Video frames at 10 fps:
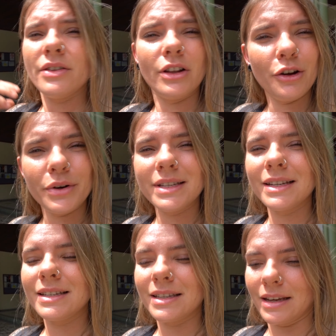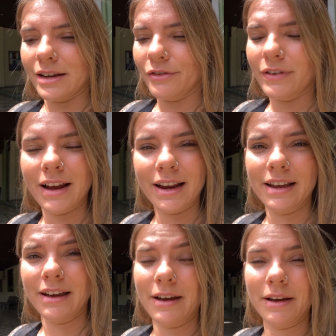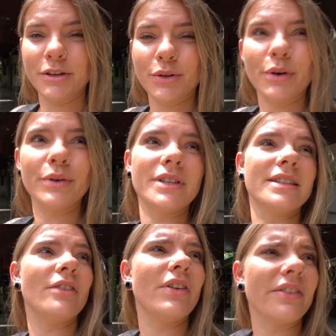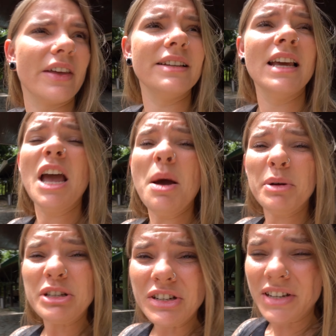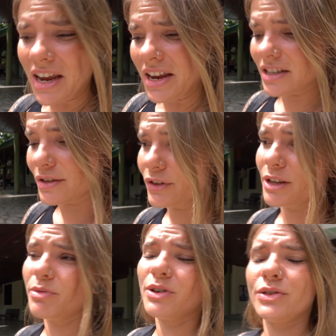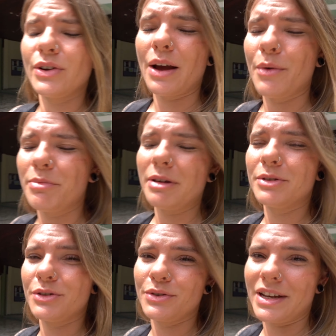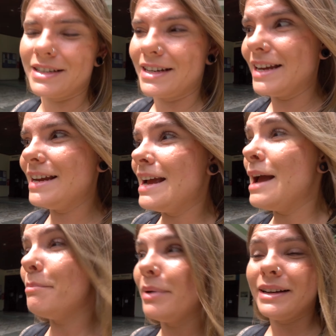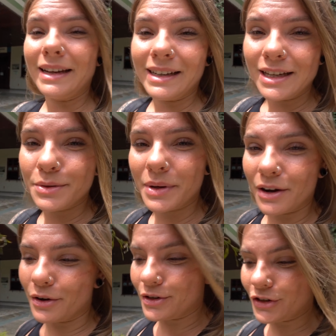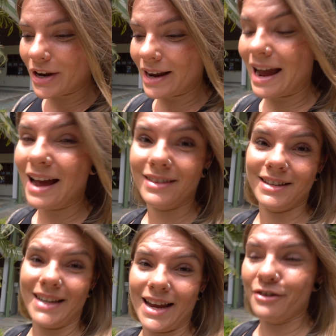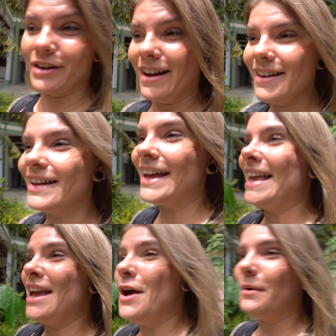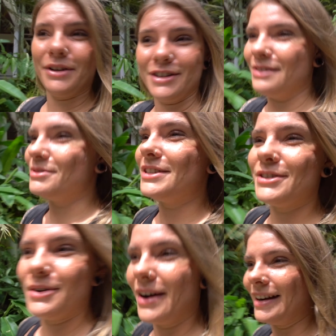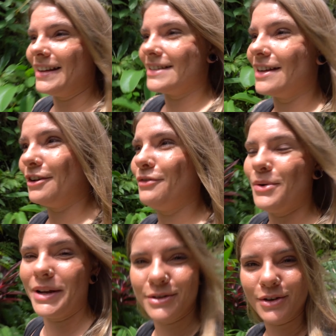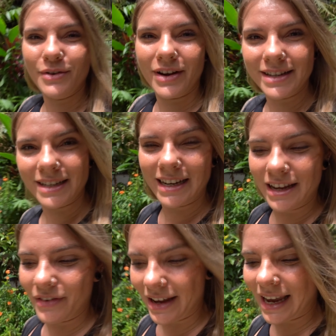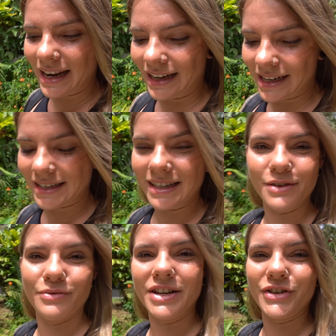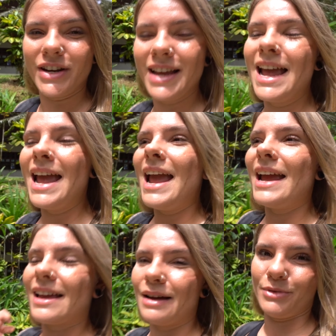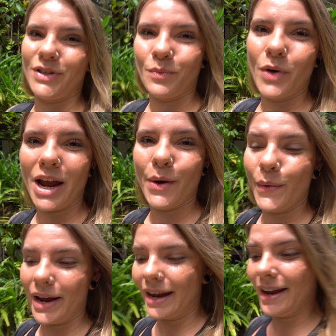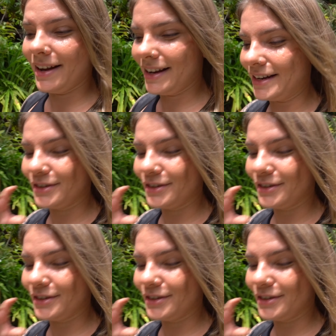the lorises, the flying squirrels and stuff like that. But today is fully booked, so I won't be able to do that today. But at least we can go check out this area, which I'm just so highly excited for. It's so nice to leave again like a city region and come somewhere where it